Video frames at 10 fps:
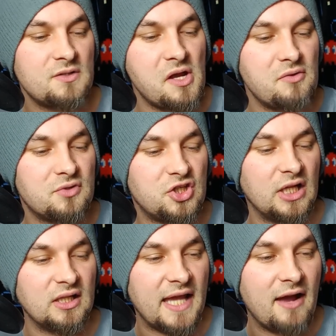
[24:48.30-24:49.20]
So
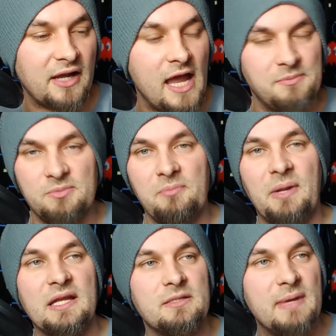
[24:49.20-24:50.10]
chilled out games. I've been
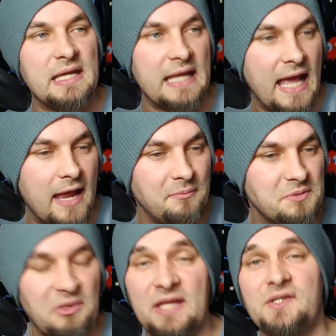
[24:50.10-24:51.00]
playing some indie
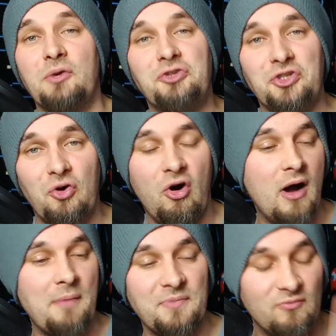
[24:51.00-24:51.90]
games, but they're so short.
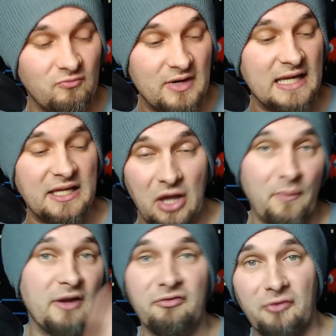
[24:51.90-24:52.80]
I'm really
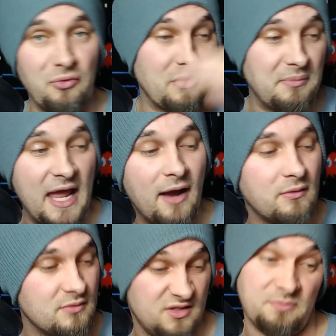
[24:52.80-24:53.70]
going through them
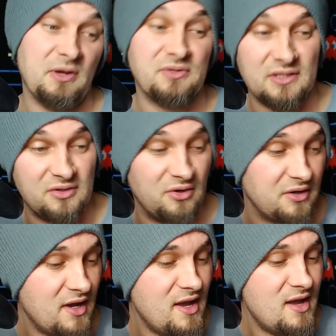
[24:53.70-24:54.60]
now, which I suppose is good.